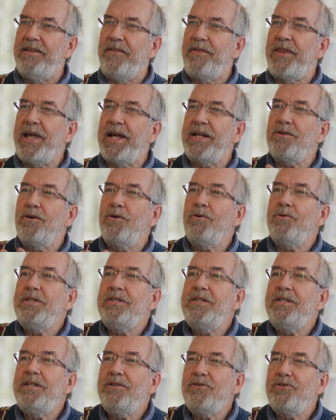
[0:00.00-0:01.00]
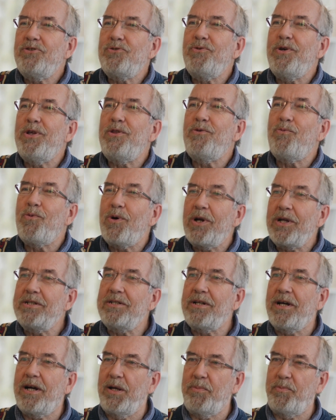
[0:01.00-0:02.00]
that only deals with one
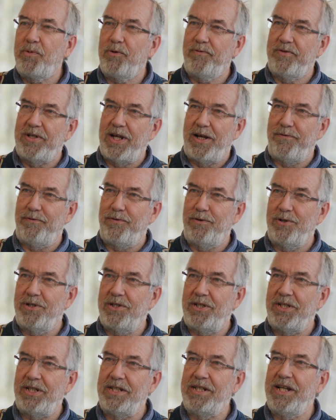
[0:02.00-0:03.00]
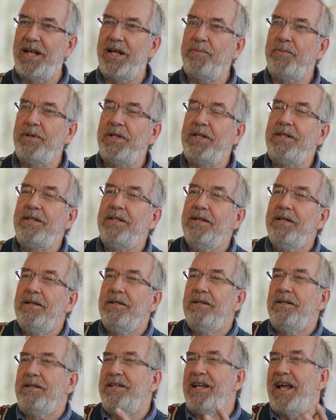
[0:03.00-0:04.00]
type of diversity, namely
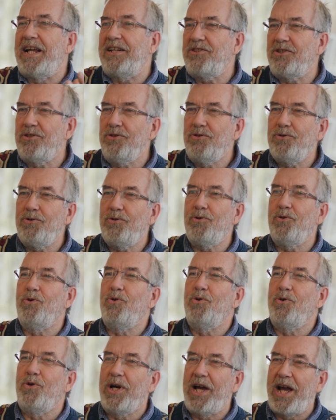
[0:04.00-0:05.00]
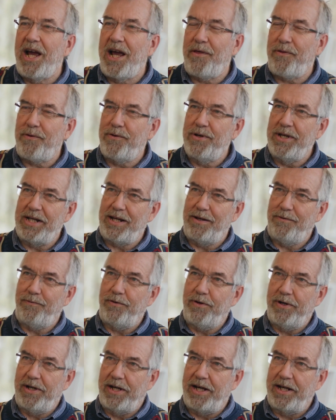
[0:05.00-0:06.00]
national or ethnic, if
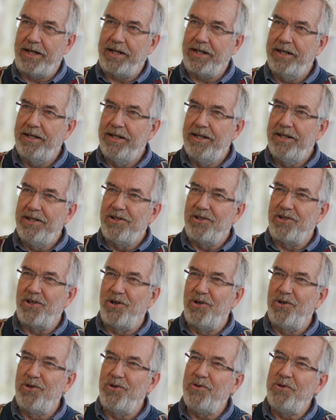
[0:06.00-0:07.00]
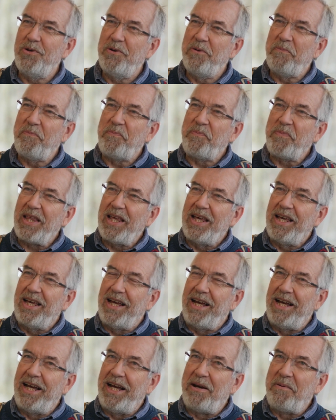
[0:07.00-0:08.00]
you like. So,
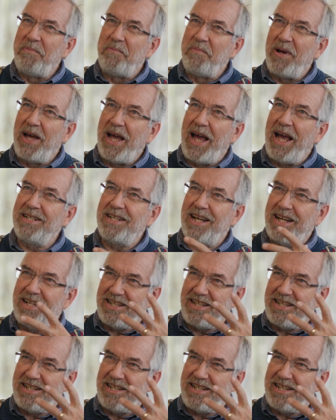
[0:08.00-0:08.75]
as I